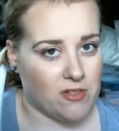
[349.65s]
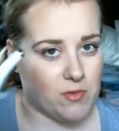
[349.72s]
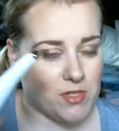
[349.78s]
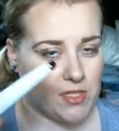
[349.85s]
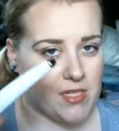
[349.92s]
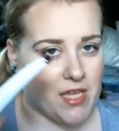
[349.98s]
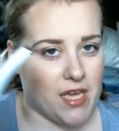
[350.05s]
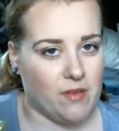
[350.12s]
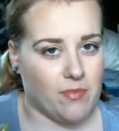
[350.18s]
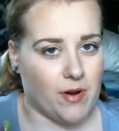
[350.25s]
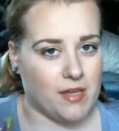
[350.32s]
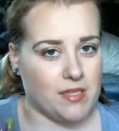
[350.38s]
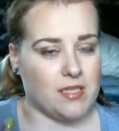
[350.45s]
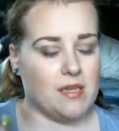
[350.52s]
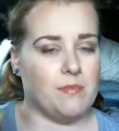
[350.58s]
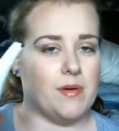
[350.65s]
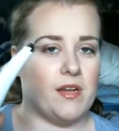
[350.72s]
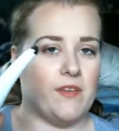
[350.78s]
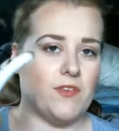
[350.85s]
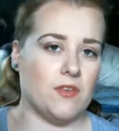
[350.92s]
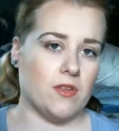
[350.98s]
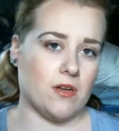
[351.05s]
which is kind of pricey, but
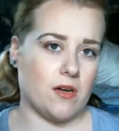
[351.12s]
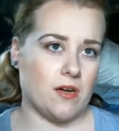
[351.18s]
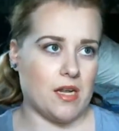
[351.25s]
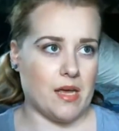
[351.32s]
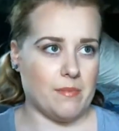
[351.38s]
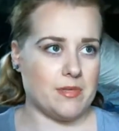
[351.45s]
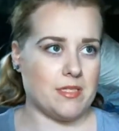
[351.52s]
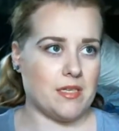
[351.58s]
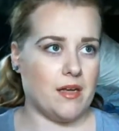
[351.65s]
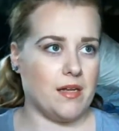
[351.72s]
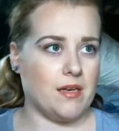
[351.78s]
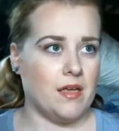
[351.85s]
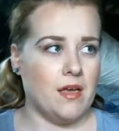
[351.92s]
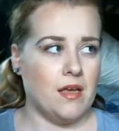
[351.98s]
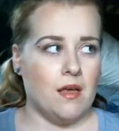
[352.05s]
if you look on Amazon,